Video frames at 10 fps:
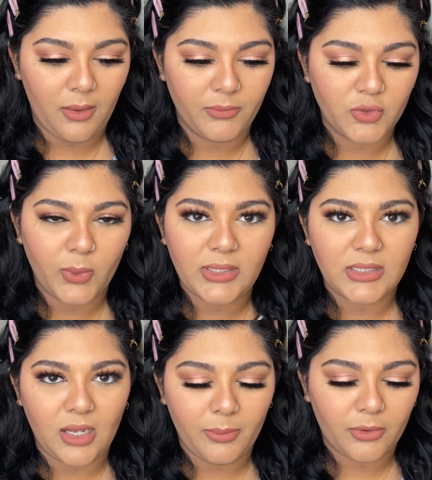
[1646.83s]

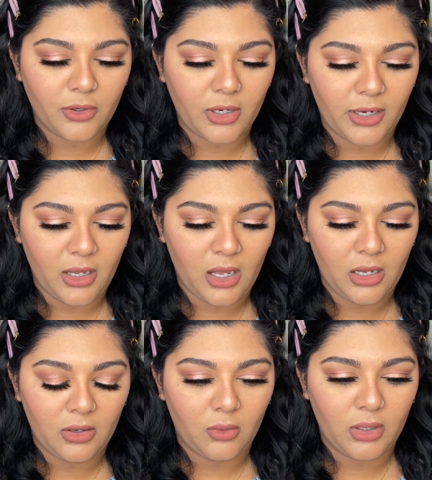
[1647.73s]
twist up
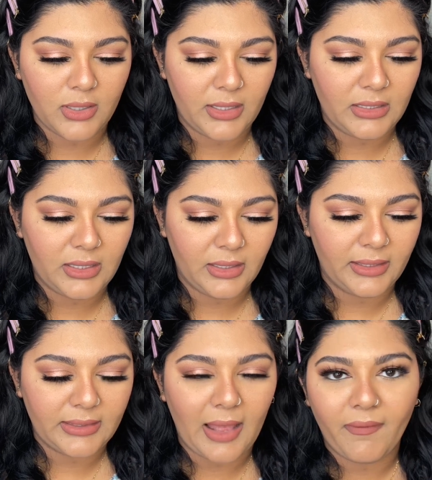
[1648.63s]
crayon or anything like that.